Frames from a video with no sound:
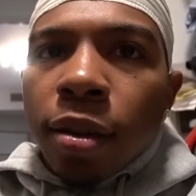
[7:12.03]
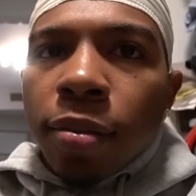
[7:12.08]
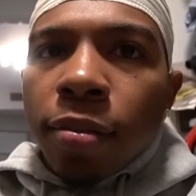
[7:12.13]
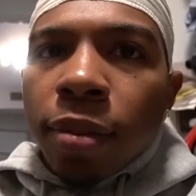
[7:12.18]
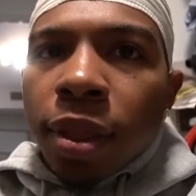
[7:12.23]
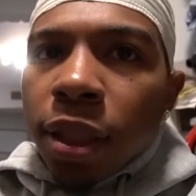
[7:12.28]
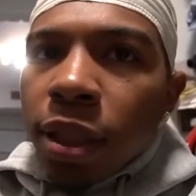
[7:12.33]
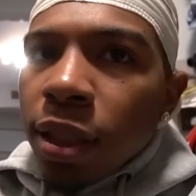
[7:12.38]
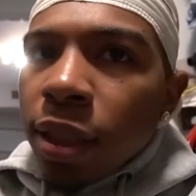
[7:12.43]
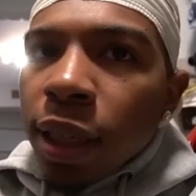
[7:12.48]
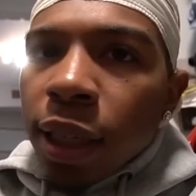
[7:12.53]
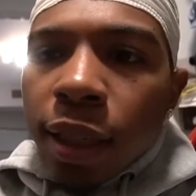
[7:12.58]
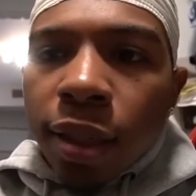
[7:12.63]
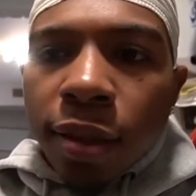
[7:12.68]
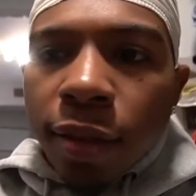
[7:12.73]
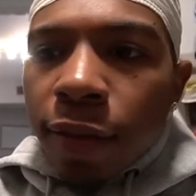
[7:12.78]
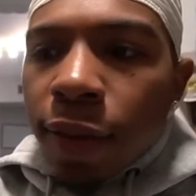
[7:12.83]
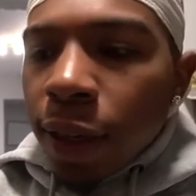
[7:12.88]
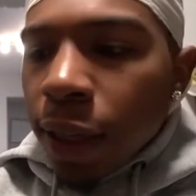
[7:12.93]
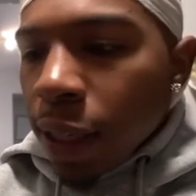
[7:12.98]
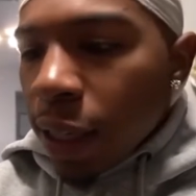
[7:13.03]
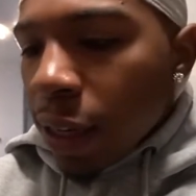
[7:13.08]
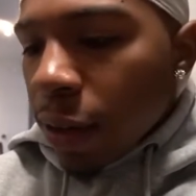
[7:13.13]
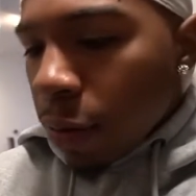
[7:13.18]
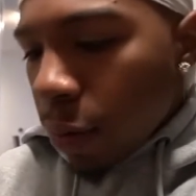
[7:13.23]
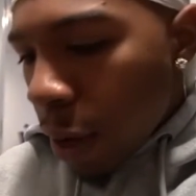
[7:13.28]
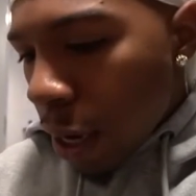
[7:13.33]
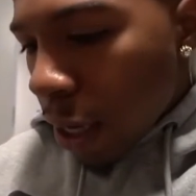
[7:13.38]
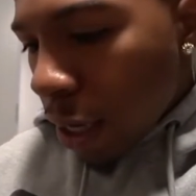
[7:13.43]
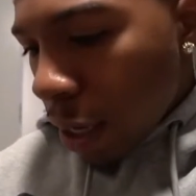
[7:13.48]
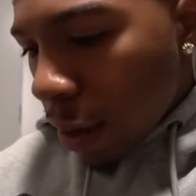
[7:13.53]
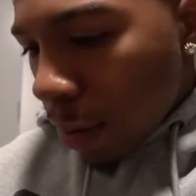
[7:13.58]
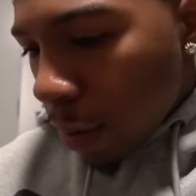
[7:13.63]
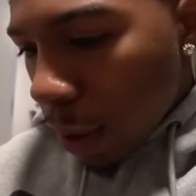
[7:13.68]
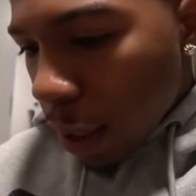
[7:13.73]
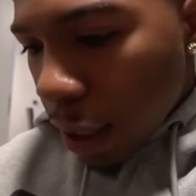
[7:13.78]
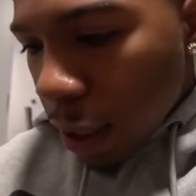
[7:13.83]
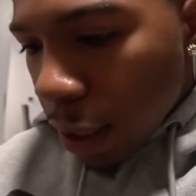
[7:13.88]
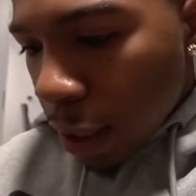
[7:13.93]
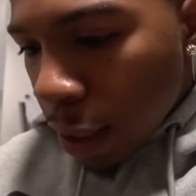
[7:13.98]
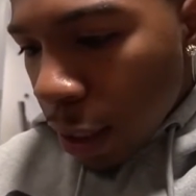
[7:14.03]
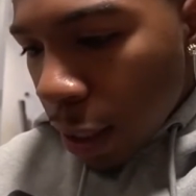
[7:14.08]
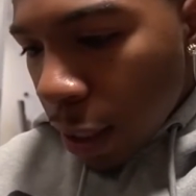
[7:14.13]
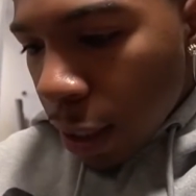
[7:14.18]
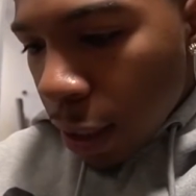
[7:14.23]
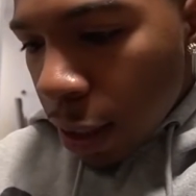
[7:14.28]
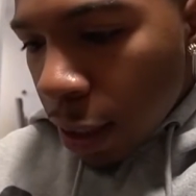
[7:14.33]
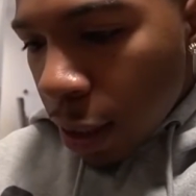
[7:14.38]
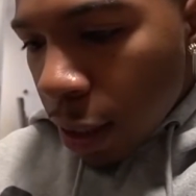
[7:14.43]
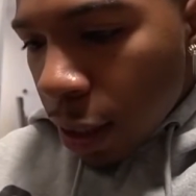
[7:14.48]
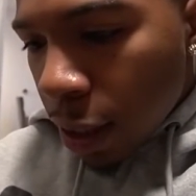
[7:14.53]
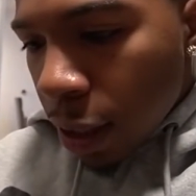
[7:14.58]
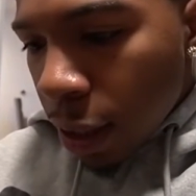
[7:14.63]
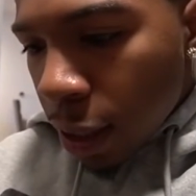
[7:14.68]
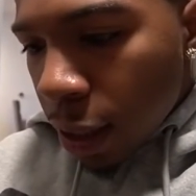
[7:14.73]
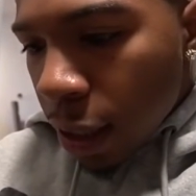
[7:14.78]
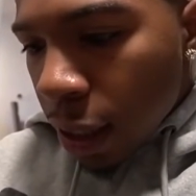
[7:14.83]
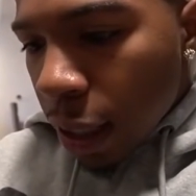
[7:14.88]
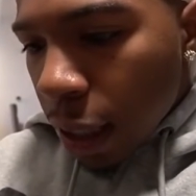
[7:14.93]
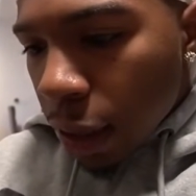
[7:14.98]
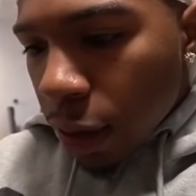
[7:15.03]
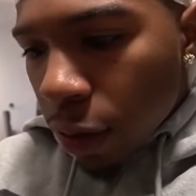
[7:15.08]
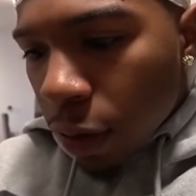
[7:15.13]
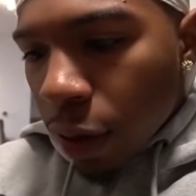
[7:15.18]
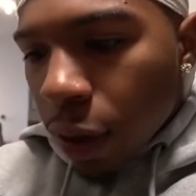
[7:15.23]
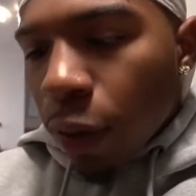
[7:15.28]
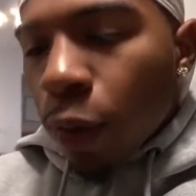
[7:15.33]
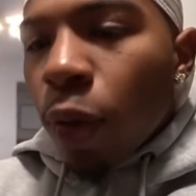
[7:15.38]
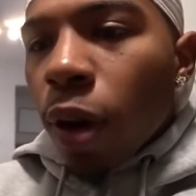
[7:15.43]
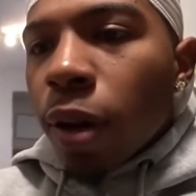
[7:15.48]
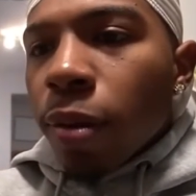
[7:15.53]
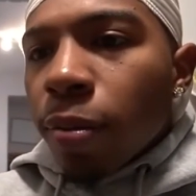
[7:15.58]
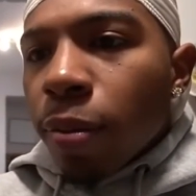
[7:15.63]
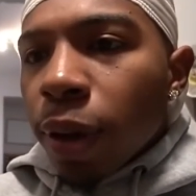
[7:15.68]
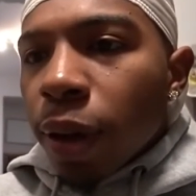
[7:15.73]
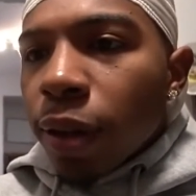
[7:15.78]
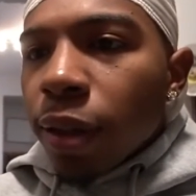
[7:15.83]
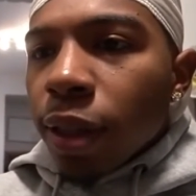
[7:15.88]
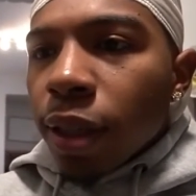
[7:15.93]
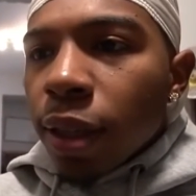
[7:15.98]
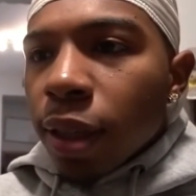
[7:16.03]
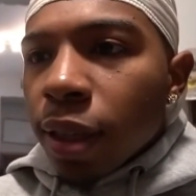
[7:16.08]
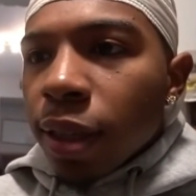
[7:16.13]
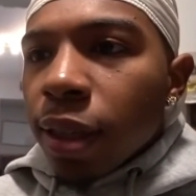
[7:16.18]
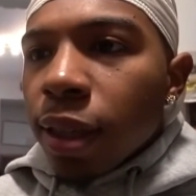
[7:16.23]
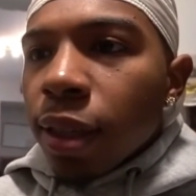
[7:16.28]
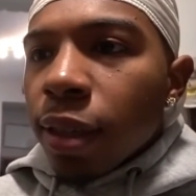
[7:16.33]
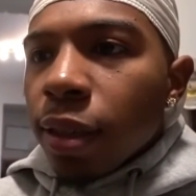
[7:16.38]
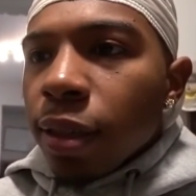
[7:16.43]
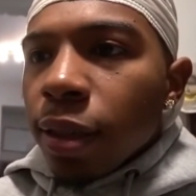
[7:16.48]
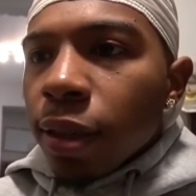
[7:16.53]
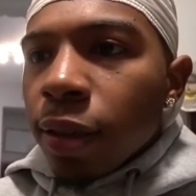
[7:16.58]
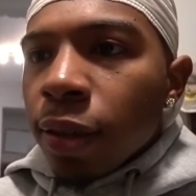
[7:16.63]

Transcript: But shit's finna get wicked, bro. There's only one person this can